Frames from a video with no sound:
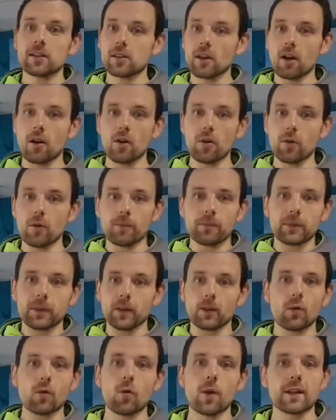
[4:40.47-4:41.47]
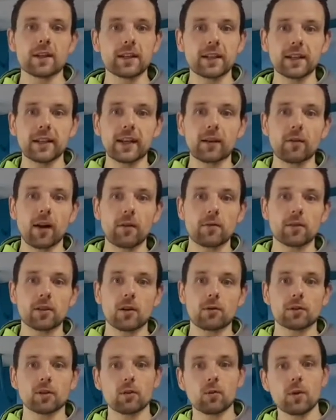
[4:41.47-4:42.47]
So you're always going to get great
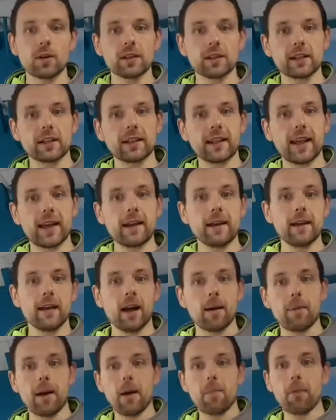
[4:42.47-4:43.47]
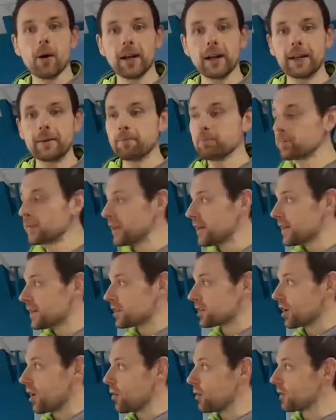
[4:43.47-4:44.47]
results and always going to get a better body.
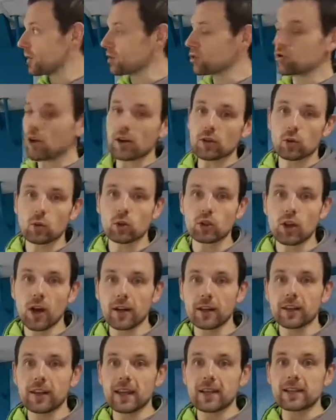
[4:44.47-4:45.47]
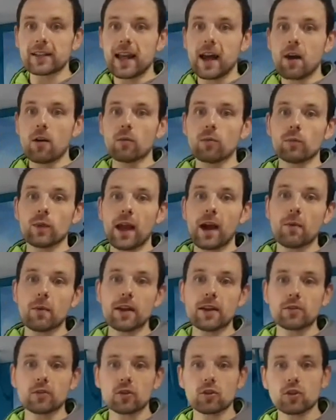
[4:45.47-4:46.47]
So with the structural side of things now
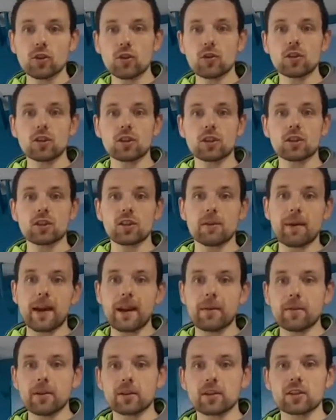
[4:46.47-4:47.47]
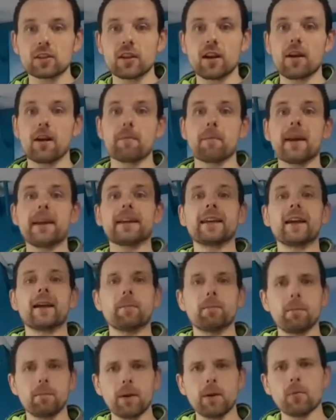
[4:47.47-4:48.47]
we introduce some elements that make it
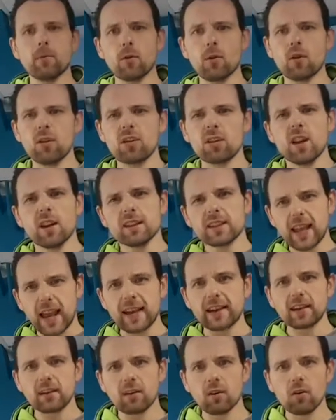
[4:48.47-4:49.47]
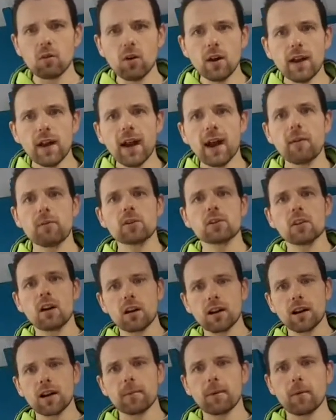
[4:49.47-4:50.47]
a bit more technical, and we
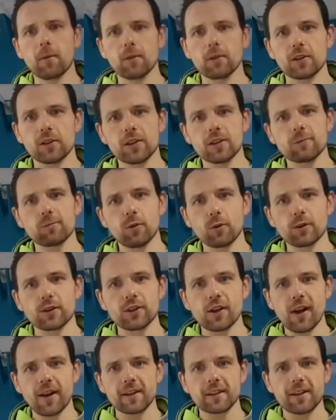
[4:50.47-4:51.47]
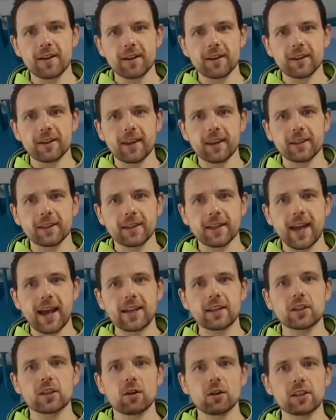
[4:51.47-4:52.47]
start going a bit more into the sports science side of things,
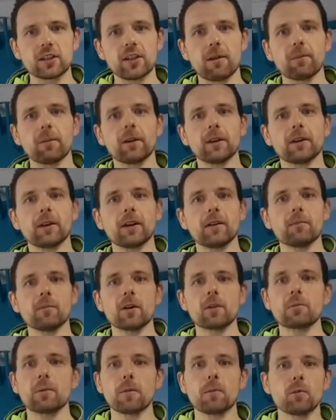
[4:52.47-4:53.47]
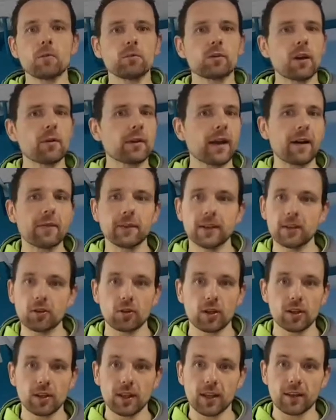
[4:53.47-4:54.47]
okay? So it's something that most people don't have an
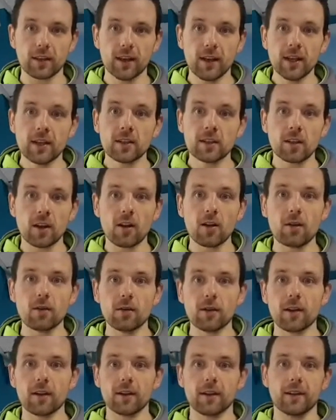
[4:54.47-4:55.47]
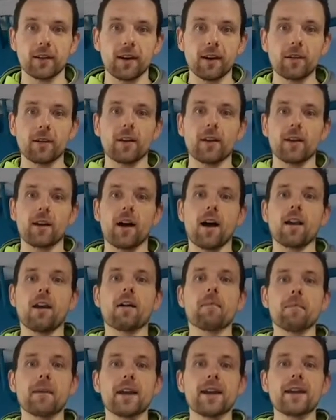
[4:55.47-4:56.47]
interest in. So, you know,
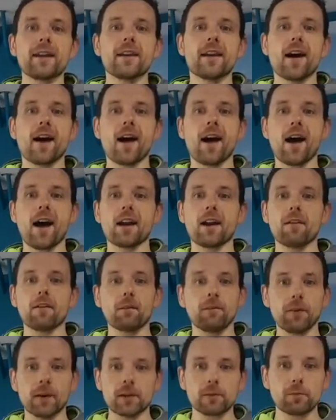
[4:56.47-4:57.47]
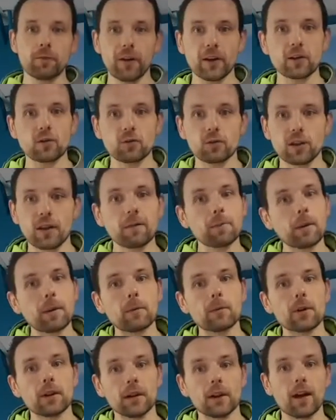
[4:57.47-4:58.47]
unlike me and other fitness professionals and other
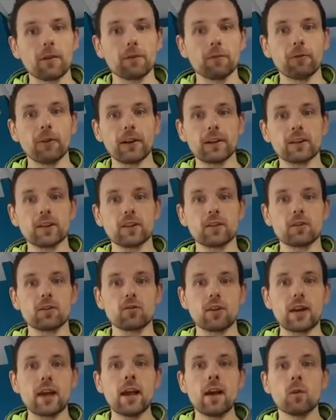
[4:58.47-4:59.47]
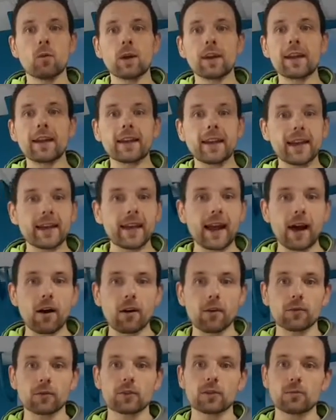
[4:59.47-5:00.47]
people that love the fitness industry, we can geek out
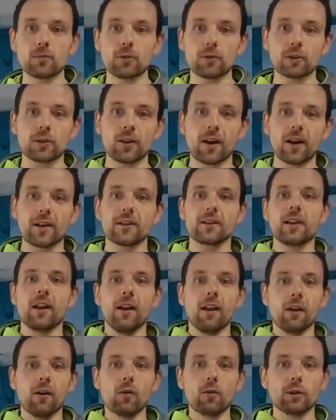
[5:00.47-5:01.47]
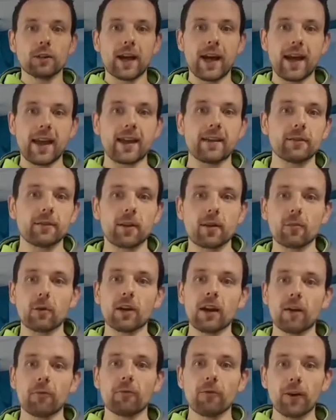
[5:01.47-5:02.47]
on sports science all day, and we
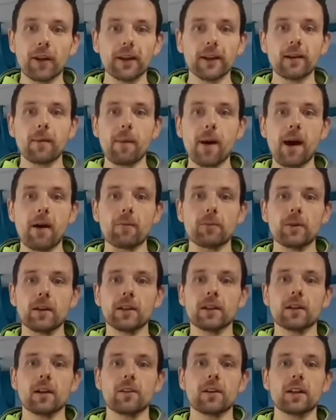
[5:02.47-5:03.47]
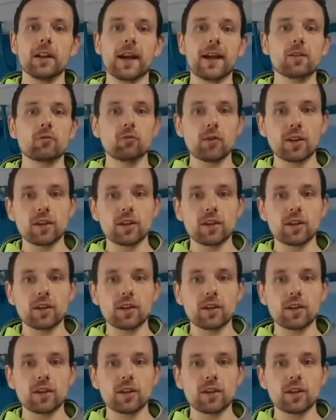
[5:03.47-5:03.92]
love reading about, you know, the latest